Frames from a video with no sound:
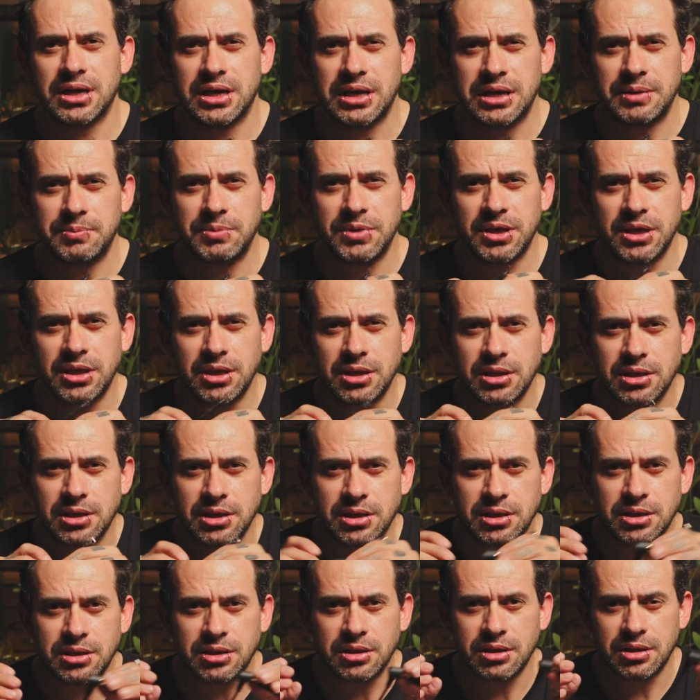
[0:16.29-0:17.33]
I've
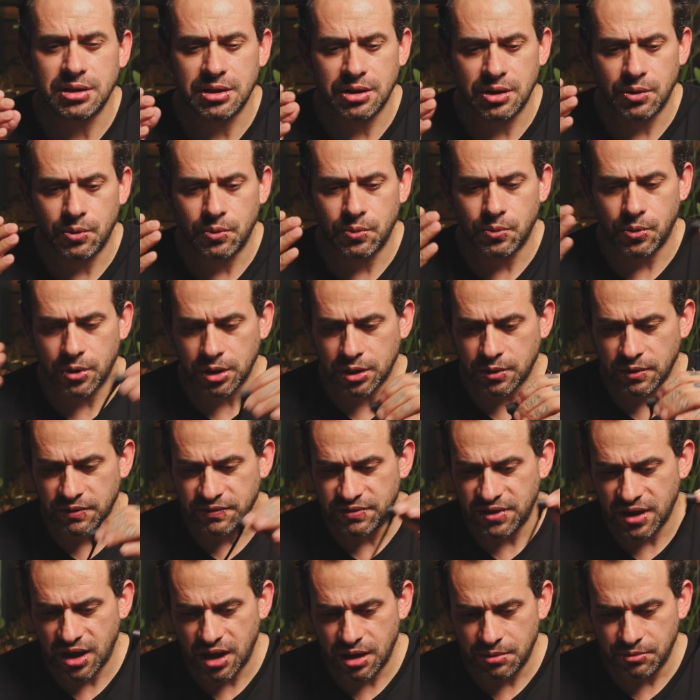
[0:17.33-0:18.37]
been working
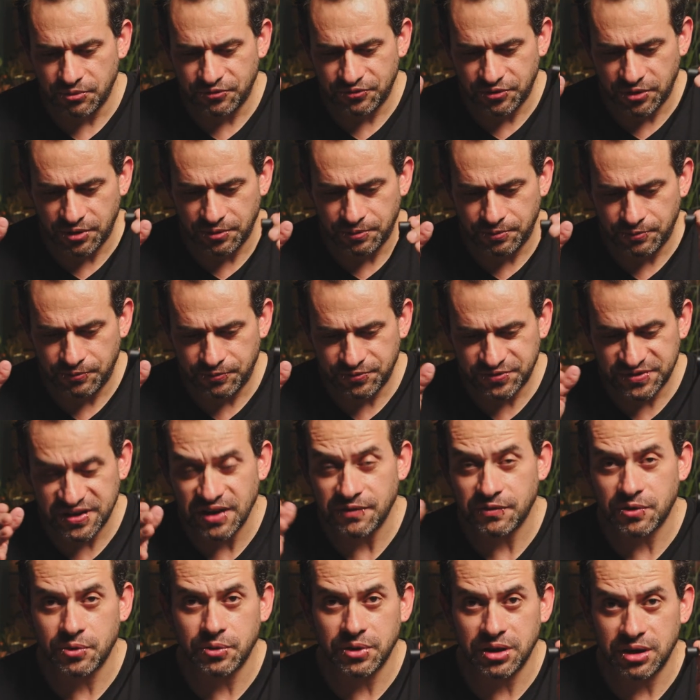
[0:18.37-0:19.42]
with them for
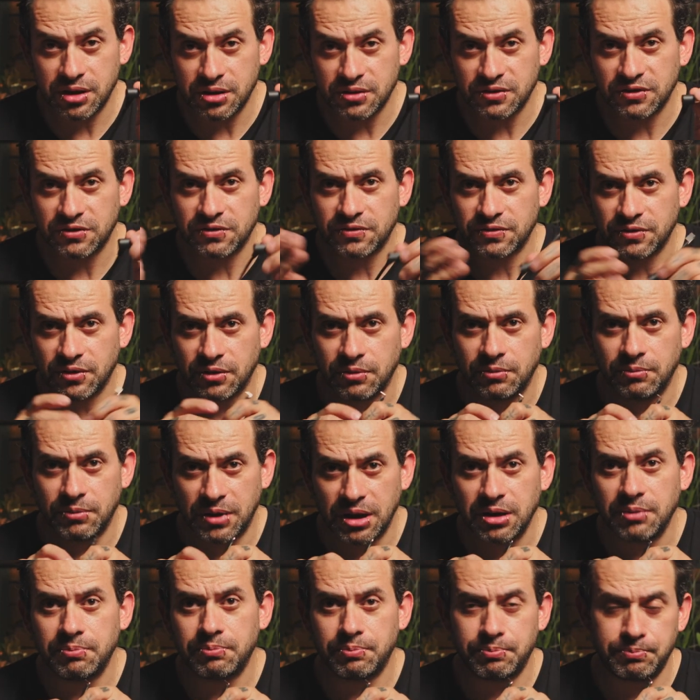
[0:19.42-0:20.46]
several years, for
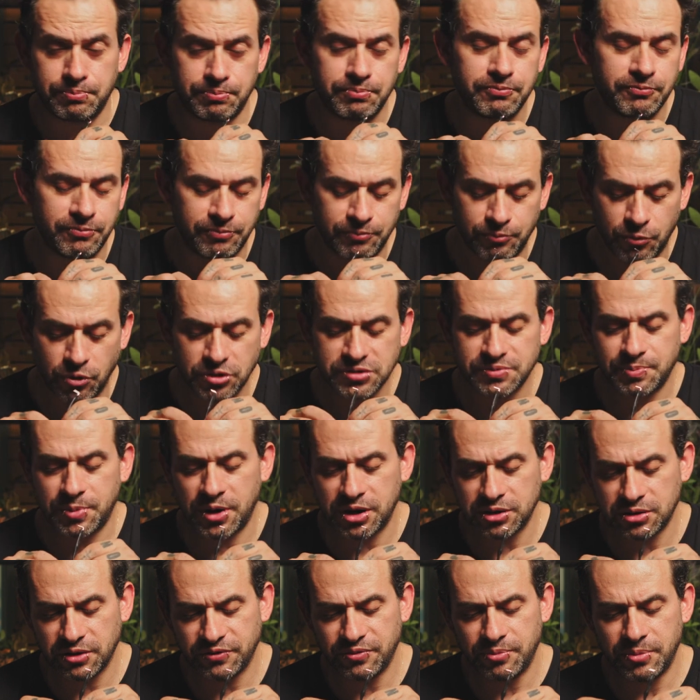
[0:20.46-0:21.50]
most
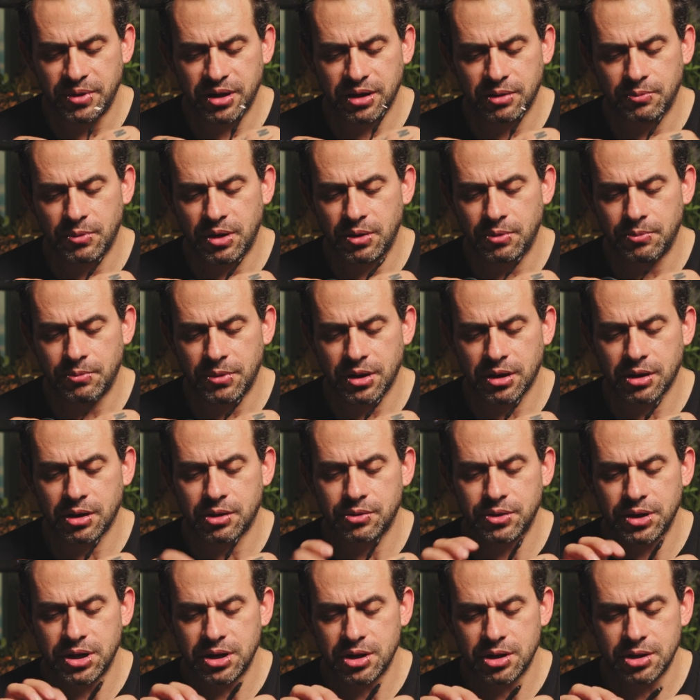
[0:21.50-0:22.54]
part of my
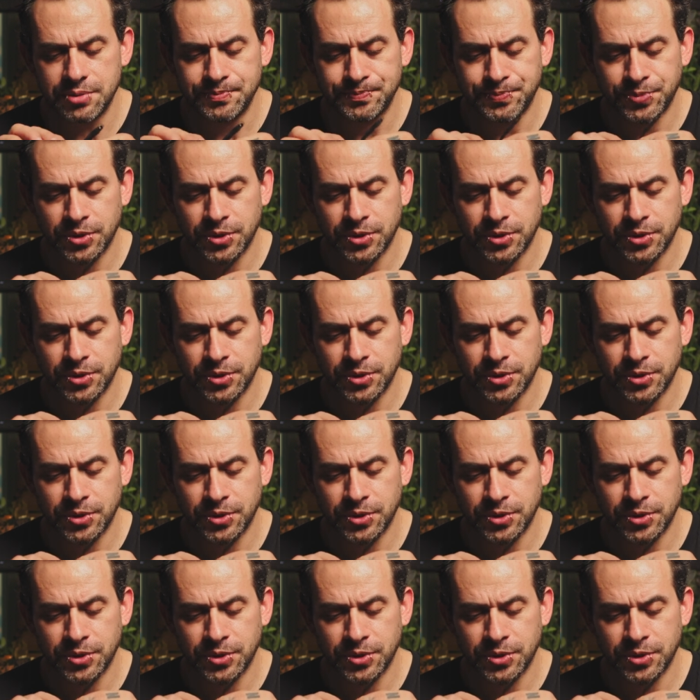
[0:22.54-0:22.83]
career.